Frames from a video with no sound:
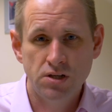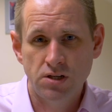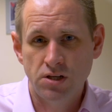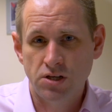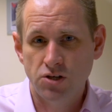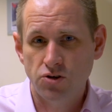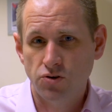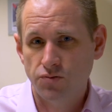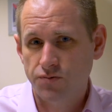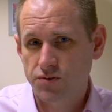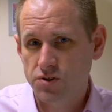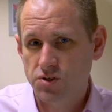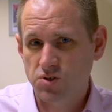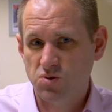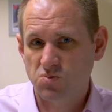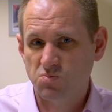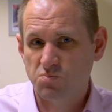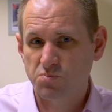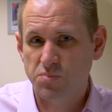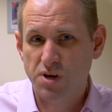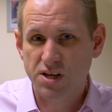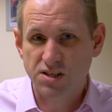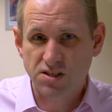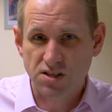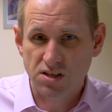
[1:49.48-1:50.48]
It offers
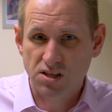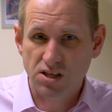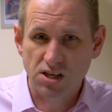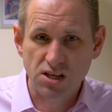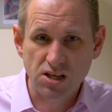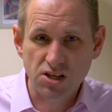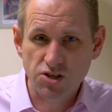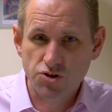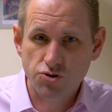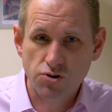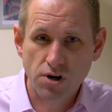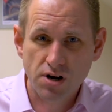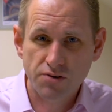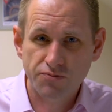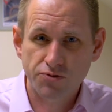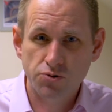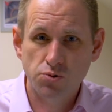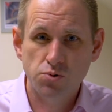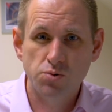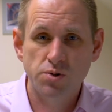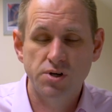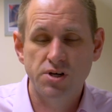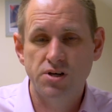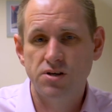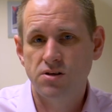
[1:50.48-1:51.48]
better key
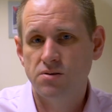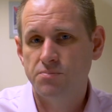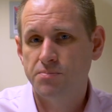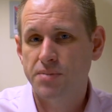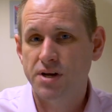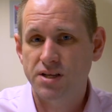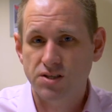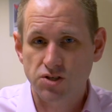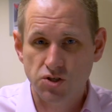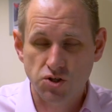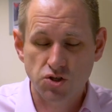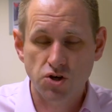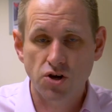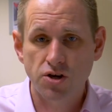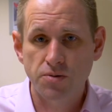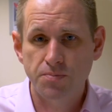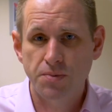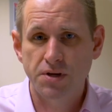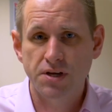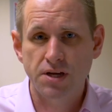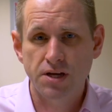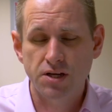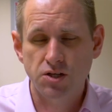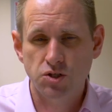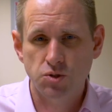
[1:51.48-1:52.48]
travel and a better
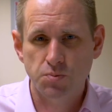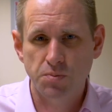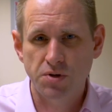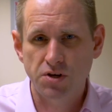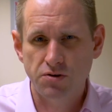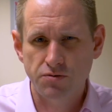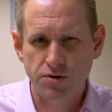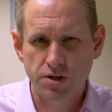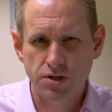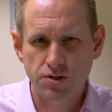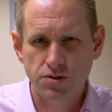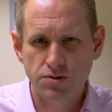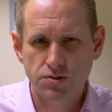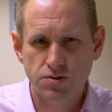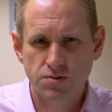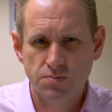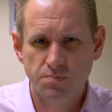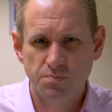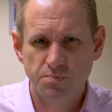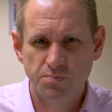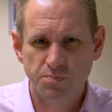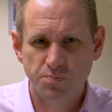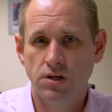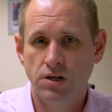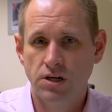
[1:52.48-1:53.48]
typing experience.
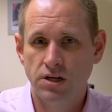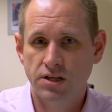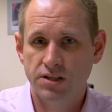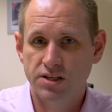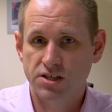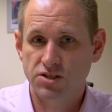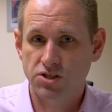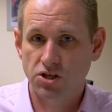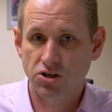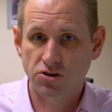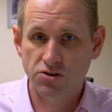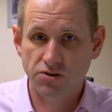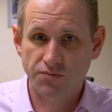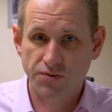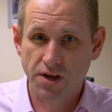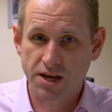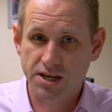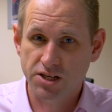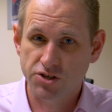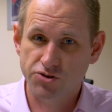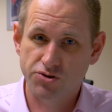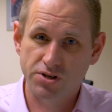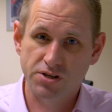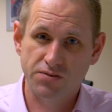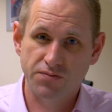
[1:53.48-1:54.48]
There's a lot of
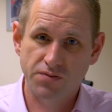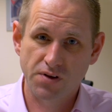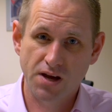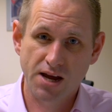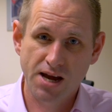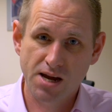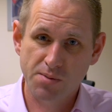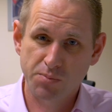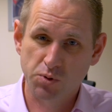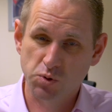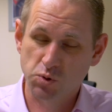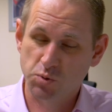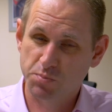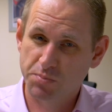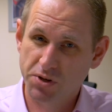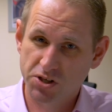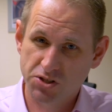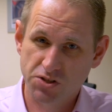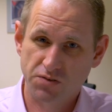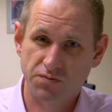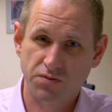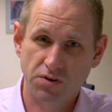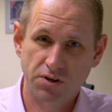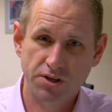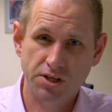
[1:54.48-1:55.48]
hatred for Apple's
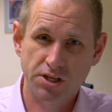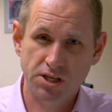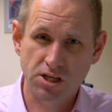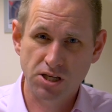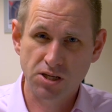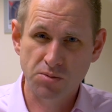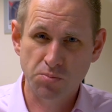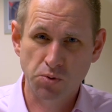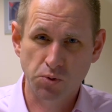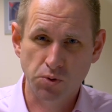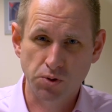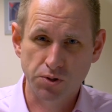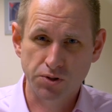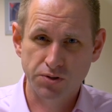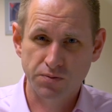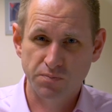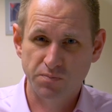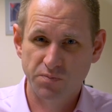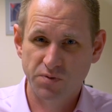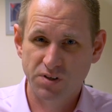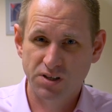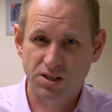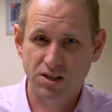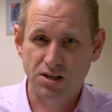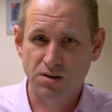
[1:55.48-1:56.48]
butterfly keyboard.
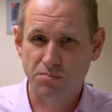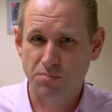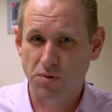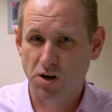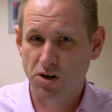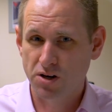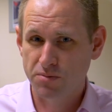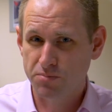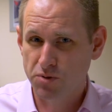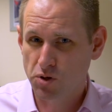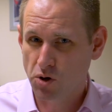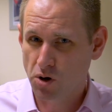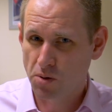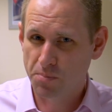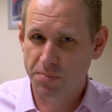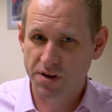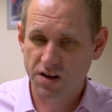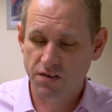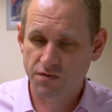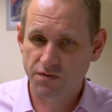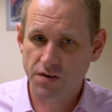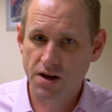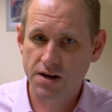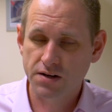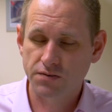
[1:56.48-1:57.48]
I'm not a
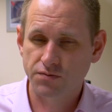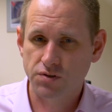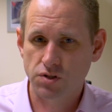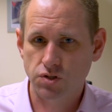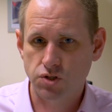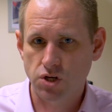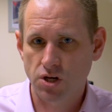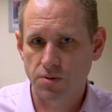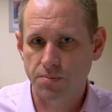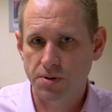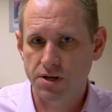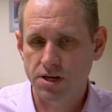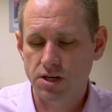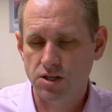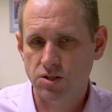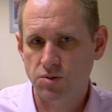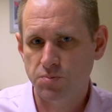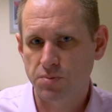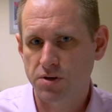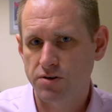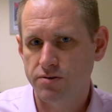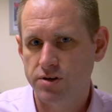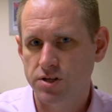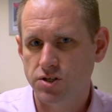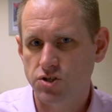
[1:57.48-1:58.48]
big fan of the typing
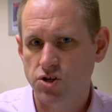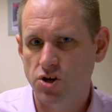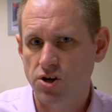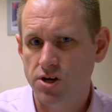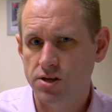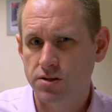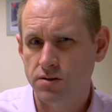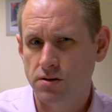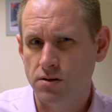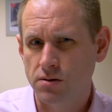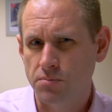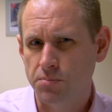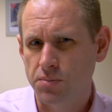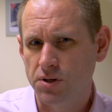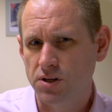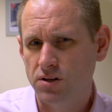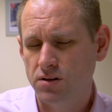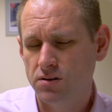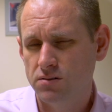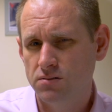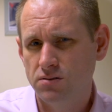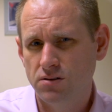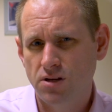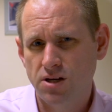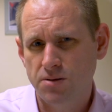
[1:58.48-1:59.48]
experience either,
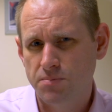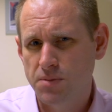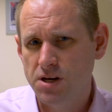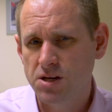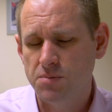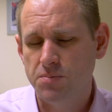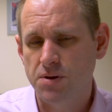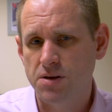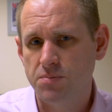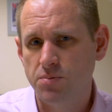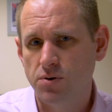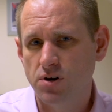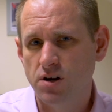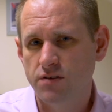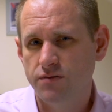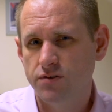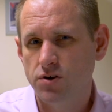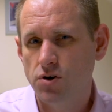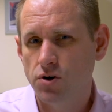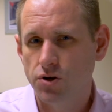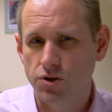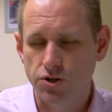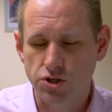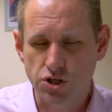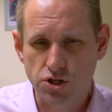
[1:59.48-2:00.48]
but like many people, I've
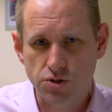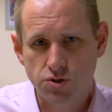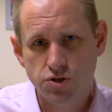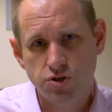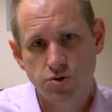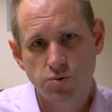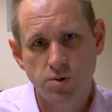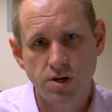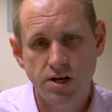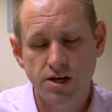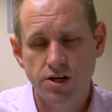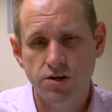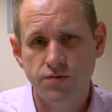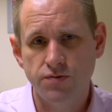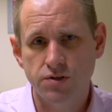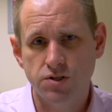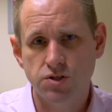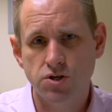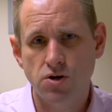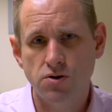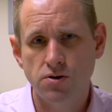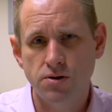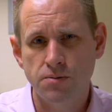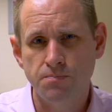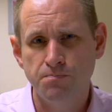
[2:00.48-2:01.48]
gotten used to it over
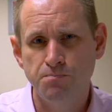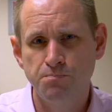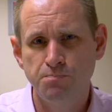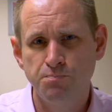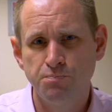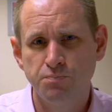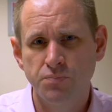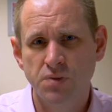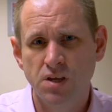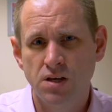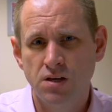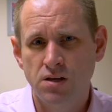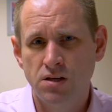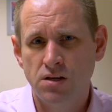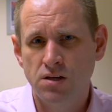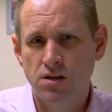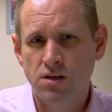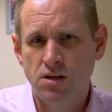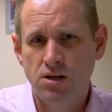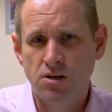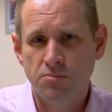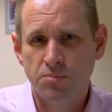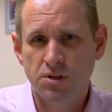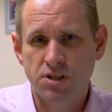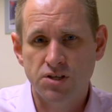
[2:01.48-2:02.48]
time.
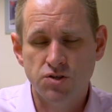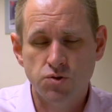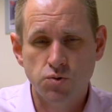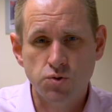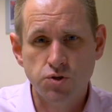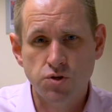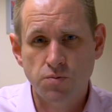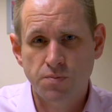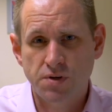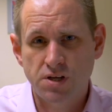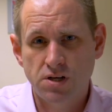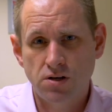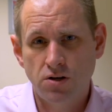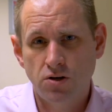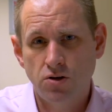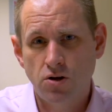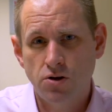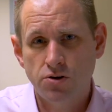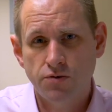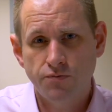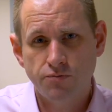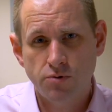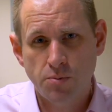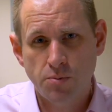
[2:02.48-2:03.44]
But there's also been a lot of